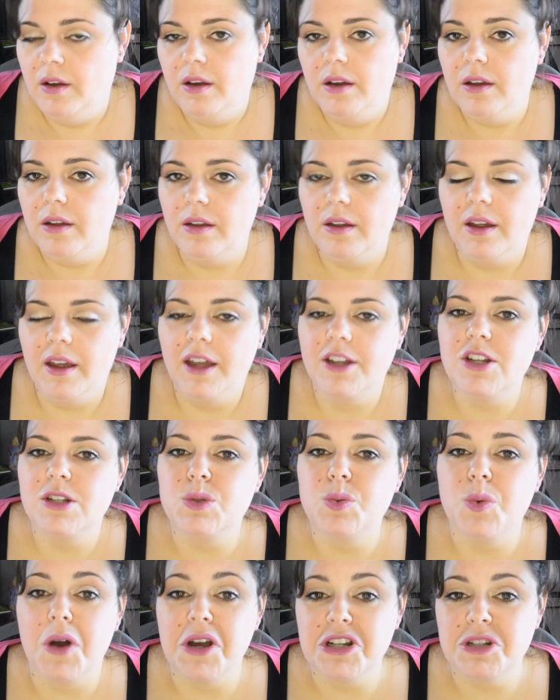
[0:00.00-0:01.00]
I
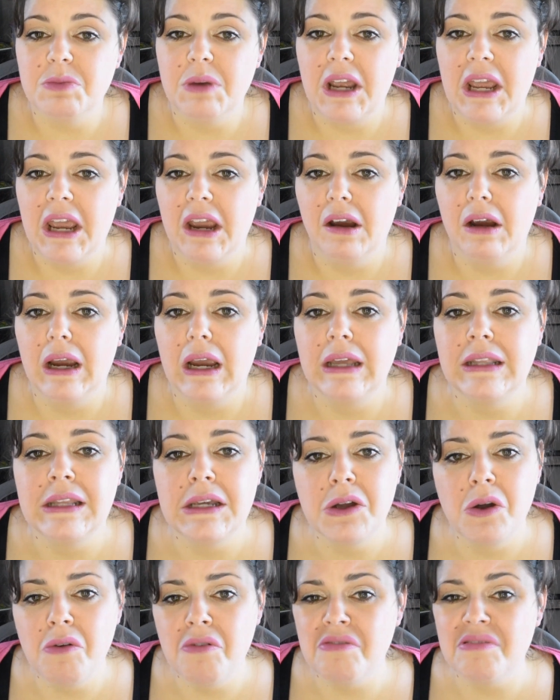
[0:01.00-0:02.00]
just washed my hair and they
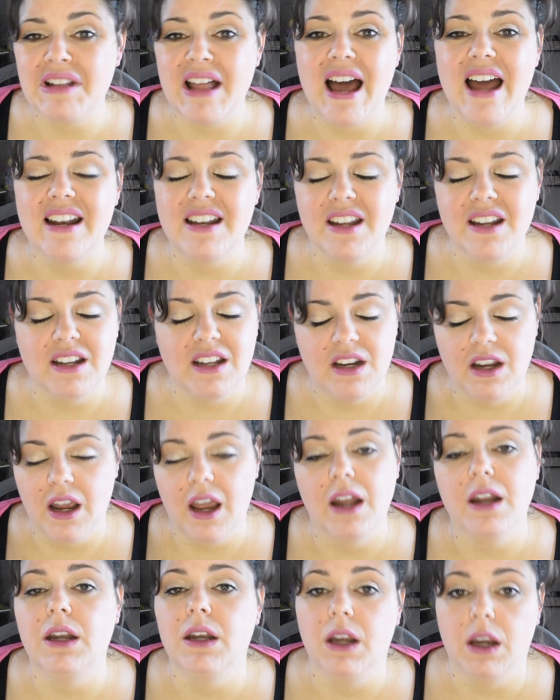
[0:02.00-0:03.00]
go flat. I need
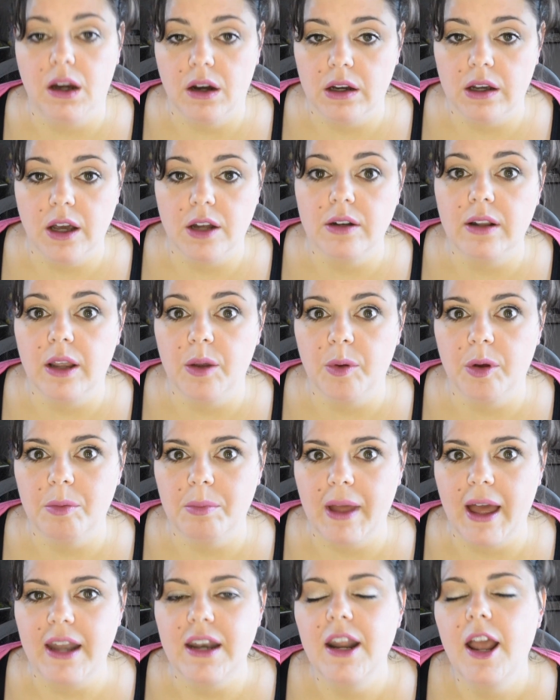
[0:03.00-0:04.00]
a haircut like real
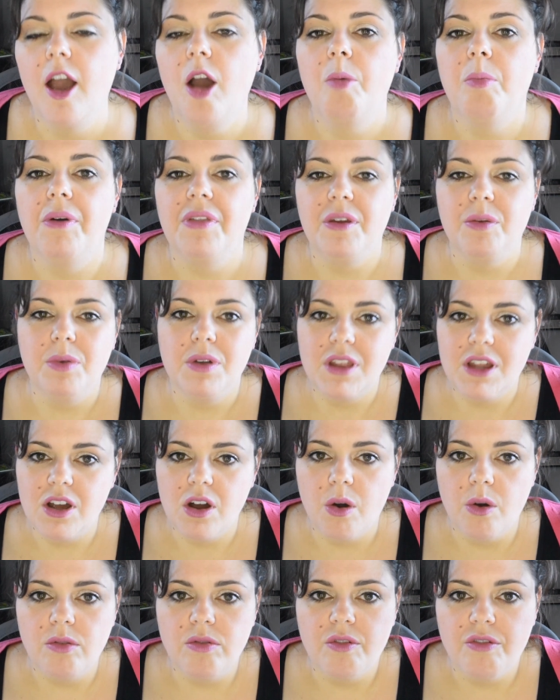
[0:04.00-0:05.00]
bad, but they really
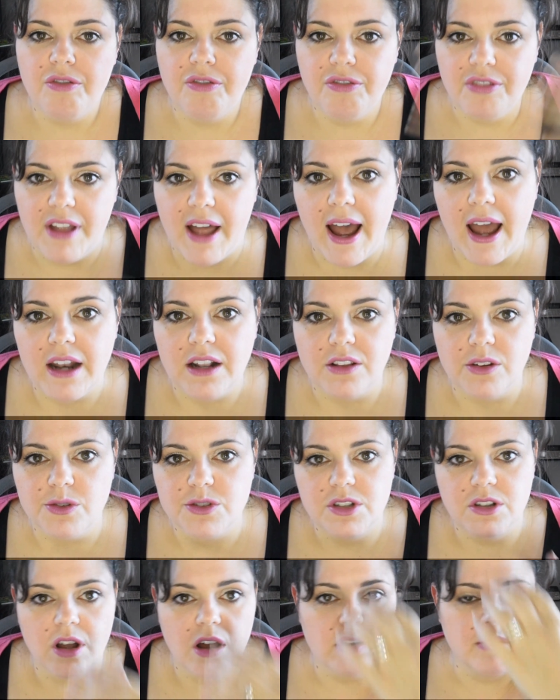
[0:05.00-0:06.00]
go flat and lose
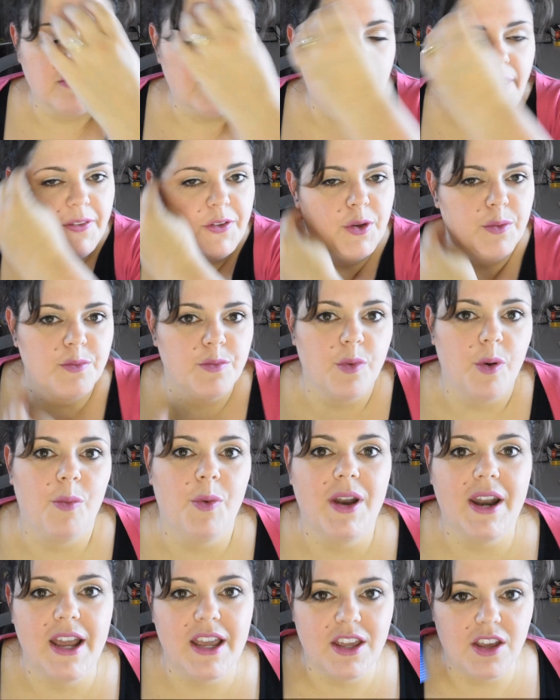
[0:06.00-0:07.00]
a lot of volume. But
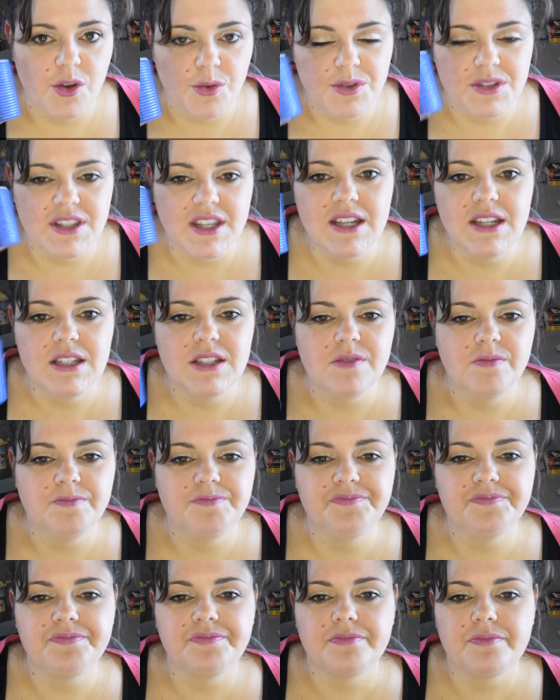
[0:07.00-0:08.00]
when I use this,
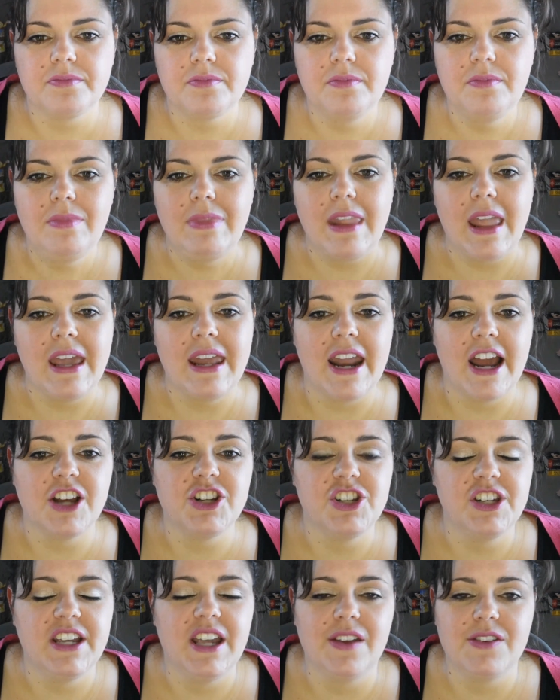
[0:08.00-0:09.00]
it
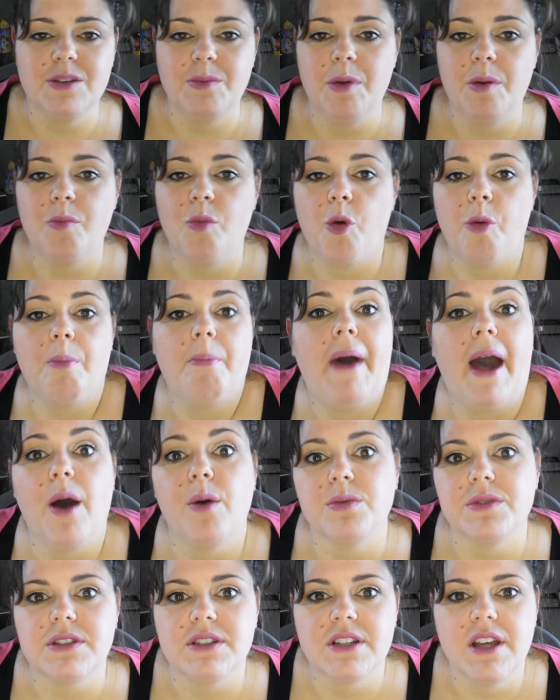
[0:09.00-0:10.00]
actually gives a bit more
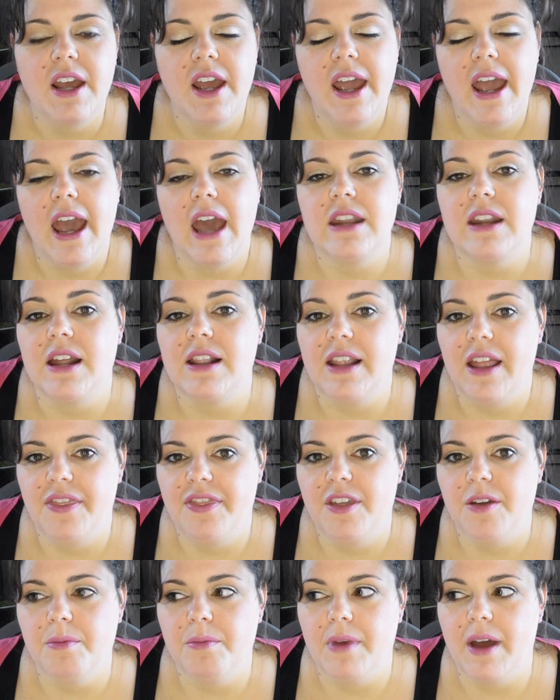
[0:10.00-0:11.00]
bounce, and I
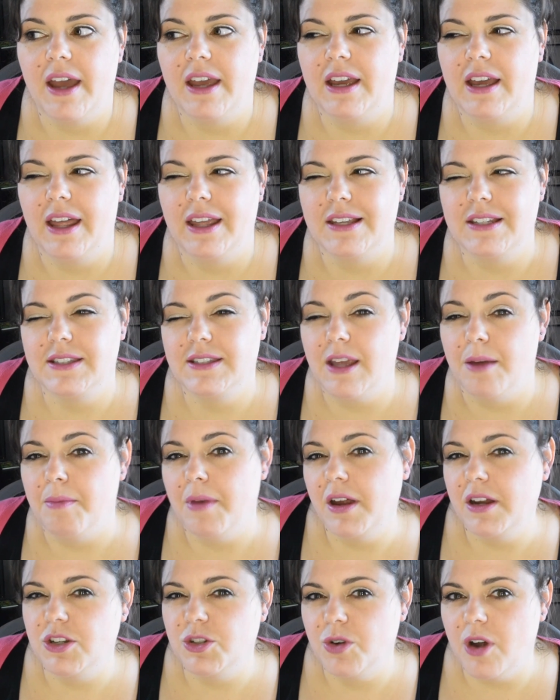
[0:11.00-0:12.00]
like
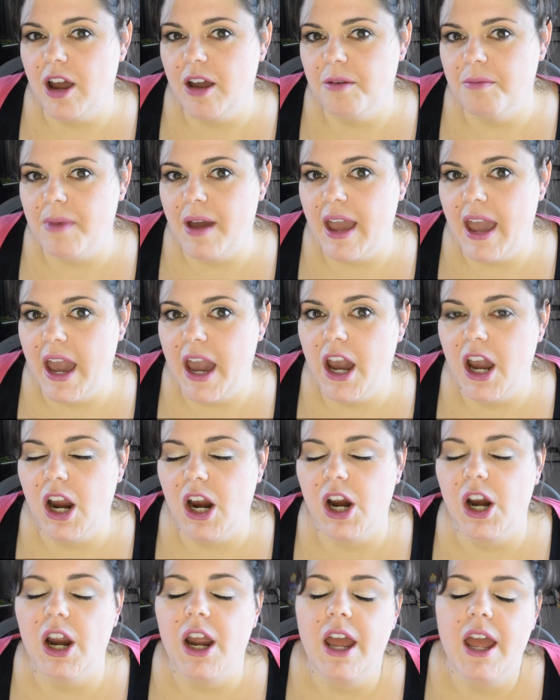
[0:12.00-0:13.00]
semi-dry my
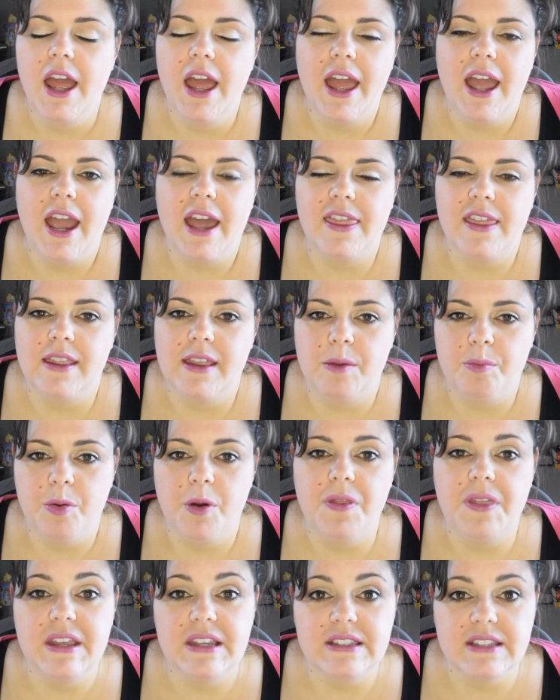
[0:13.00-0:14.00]
hair, and then I
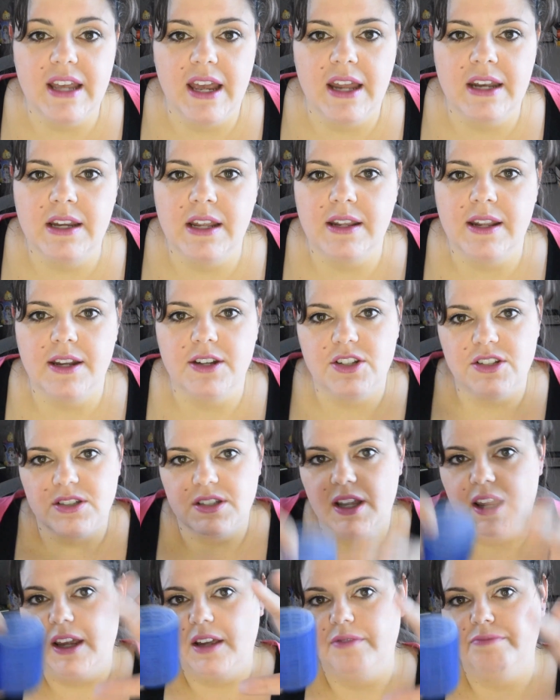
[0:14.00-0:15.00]
put these in, and it
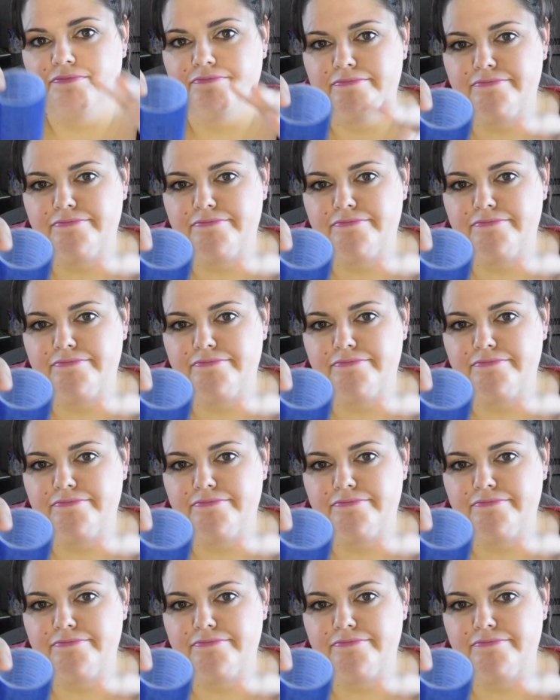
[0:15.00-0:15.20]
just like